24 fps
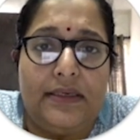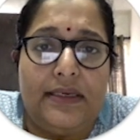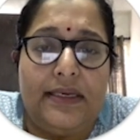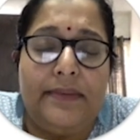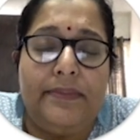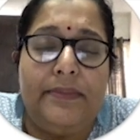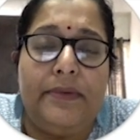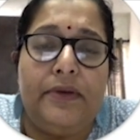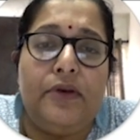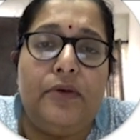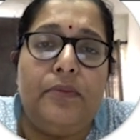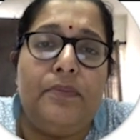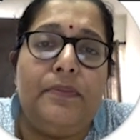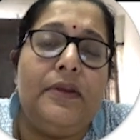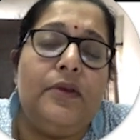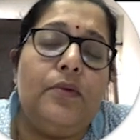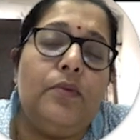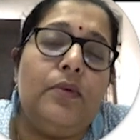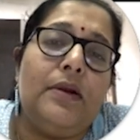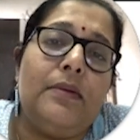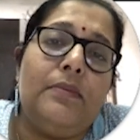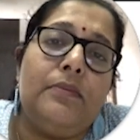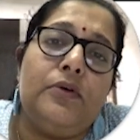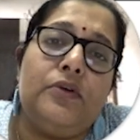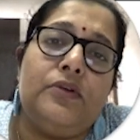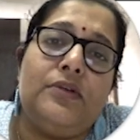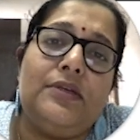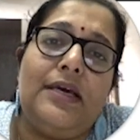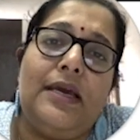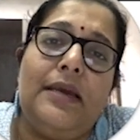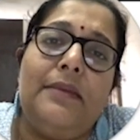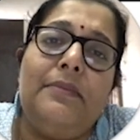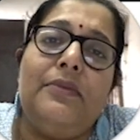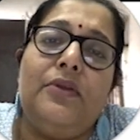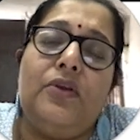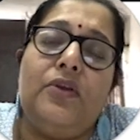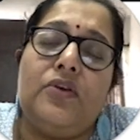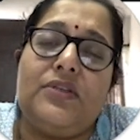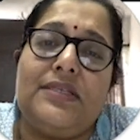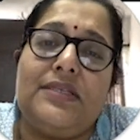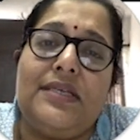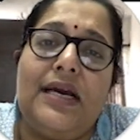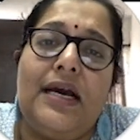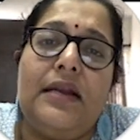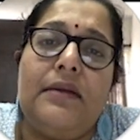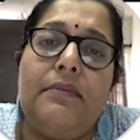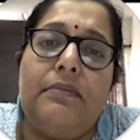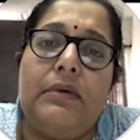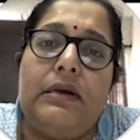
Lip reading: Let me repeat one more time. Your start